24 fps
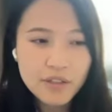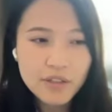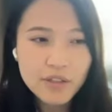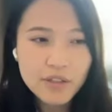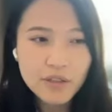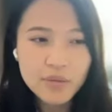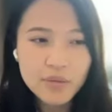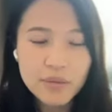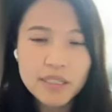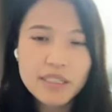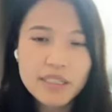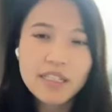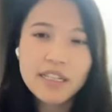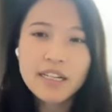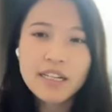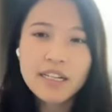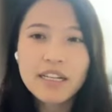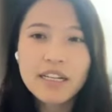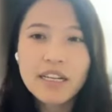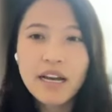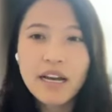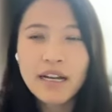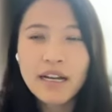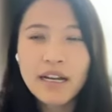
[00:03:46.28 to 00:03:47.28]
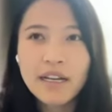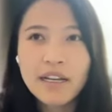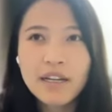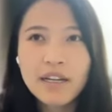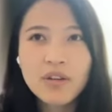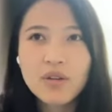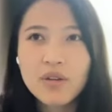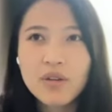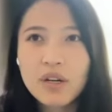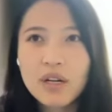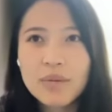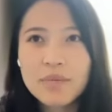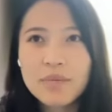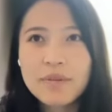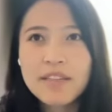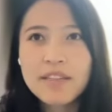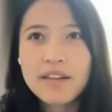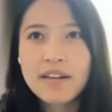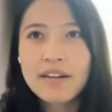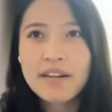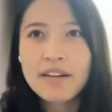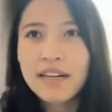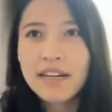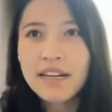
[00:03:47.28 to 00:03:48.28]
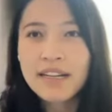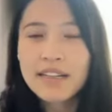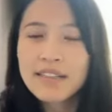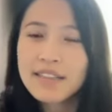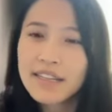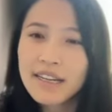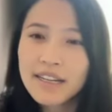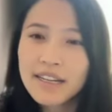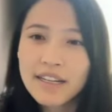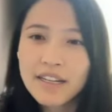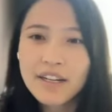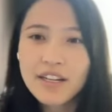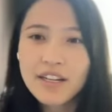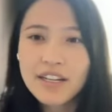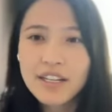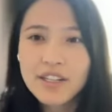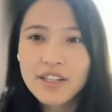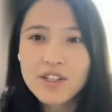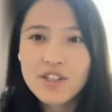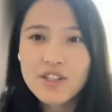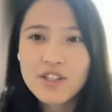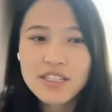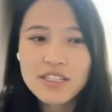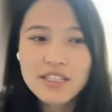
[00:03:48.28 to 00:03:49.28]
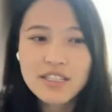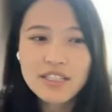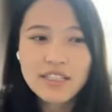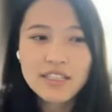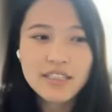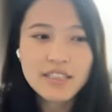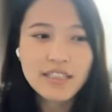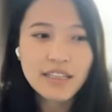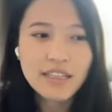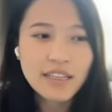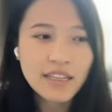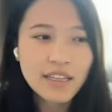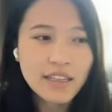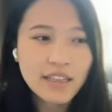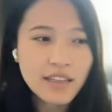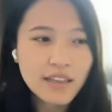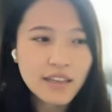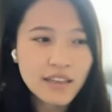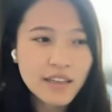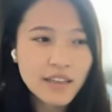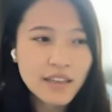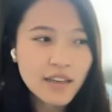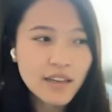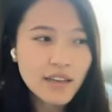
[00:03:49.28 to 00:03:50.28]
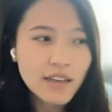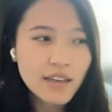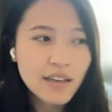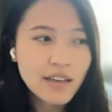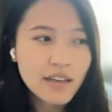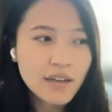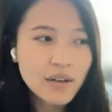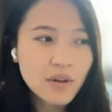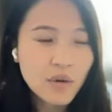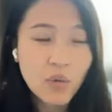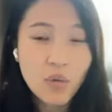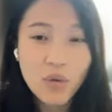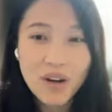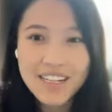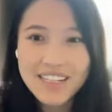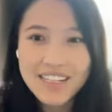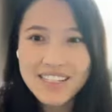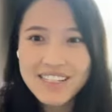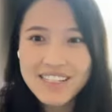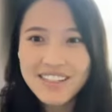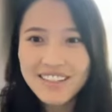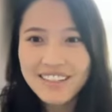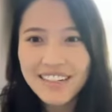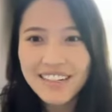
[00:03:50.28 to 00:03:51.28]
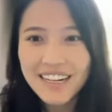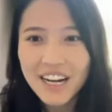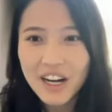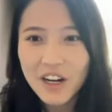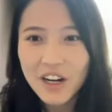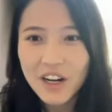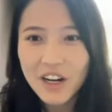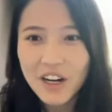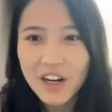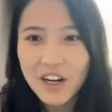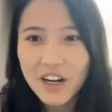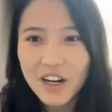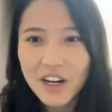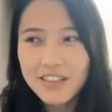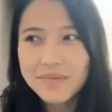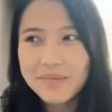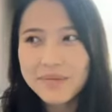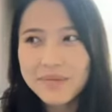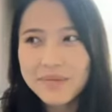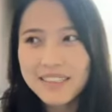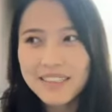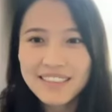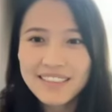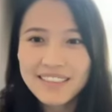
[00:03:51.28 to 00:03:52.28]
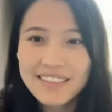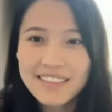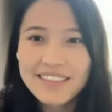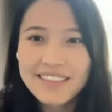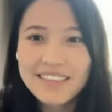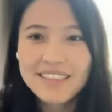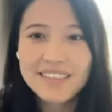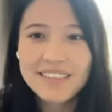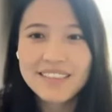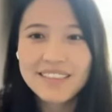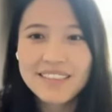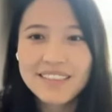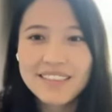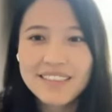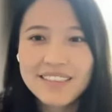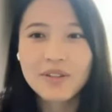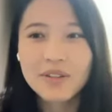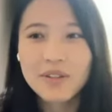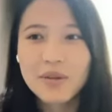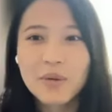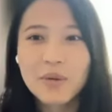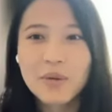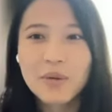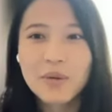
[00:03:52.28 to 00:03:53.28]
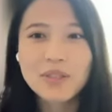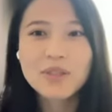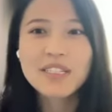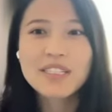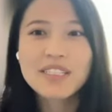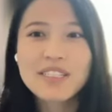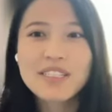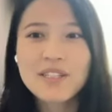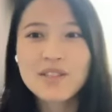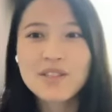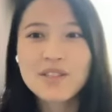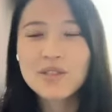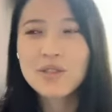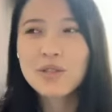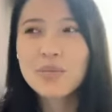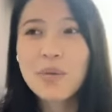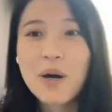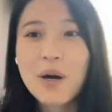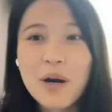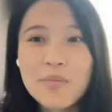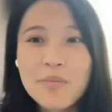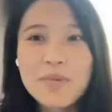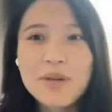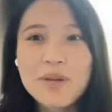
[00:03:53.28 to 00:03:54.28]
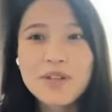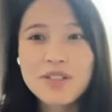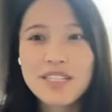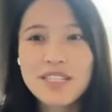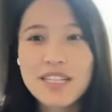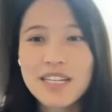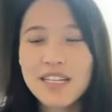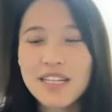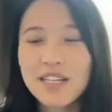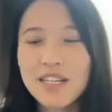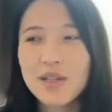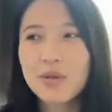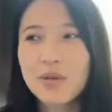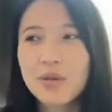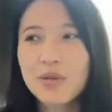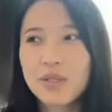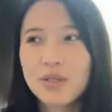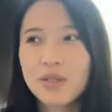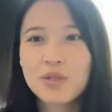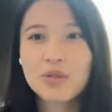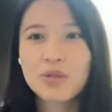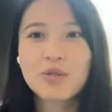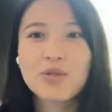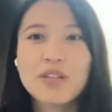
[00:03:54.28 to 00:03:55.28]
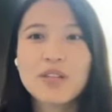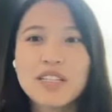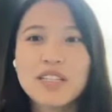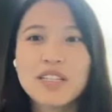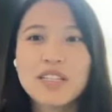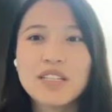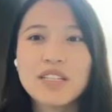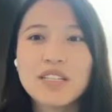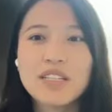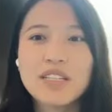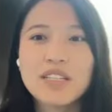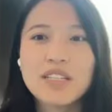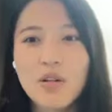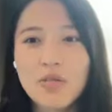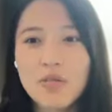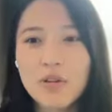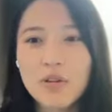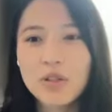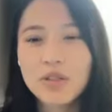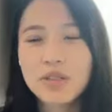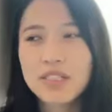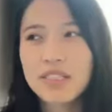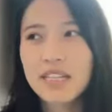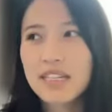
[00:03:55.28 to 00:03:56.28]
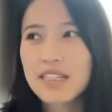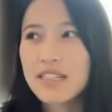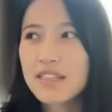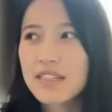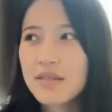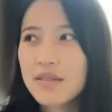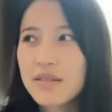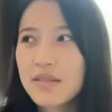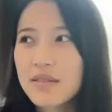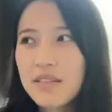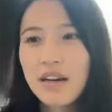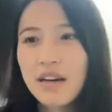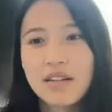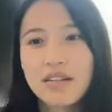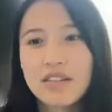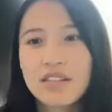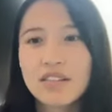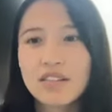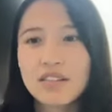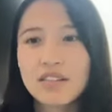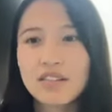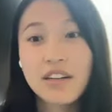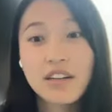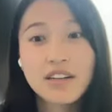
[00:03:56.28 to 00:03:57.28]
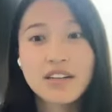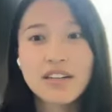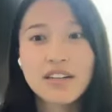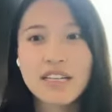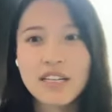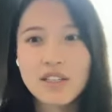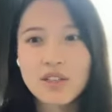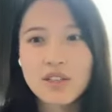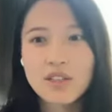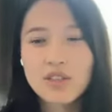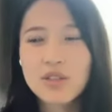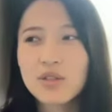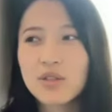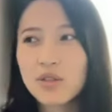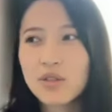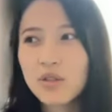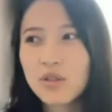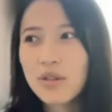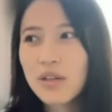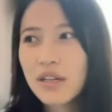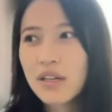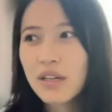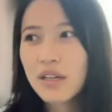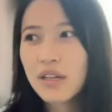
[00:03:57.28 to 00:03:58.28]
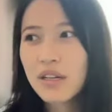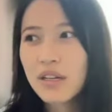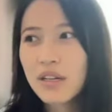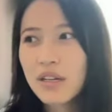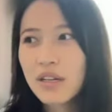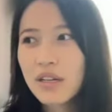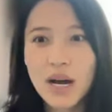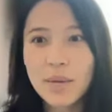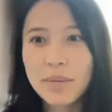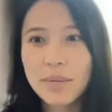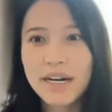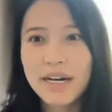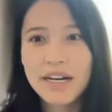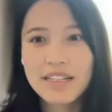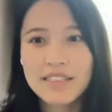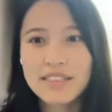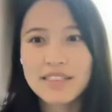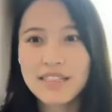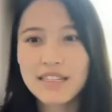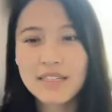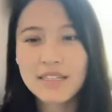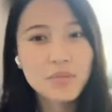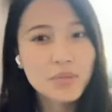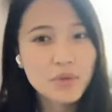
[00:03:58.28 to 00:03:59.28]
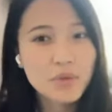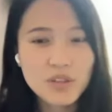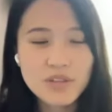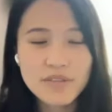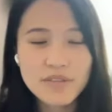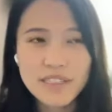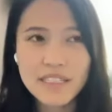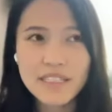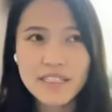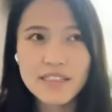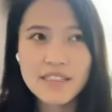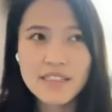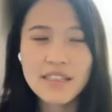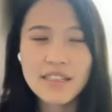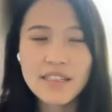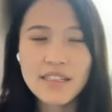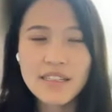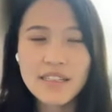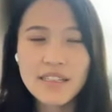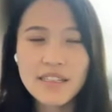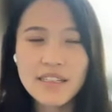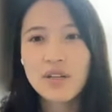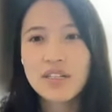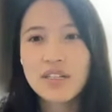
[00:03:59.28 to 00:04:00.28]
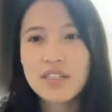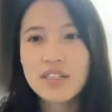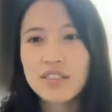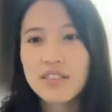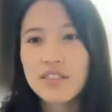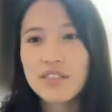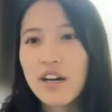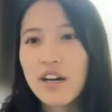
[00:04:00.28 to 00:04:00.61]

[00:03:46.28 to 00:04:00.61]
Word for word: So basically, I grew up there and I got interested in Western culture because, you know, you want to listen to pop music, you want to read the novels that turn into dramas and movies. So I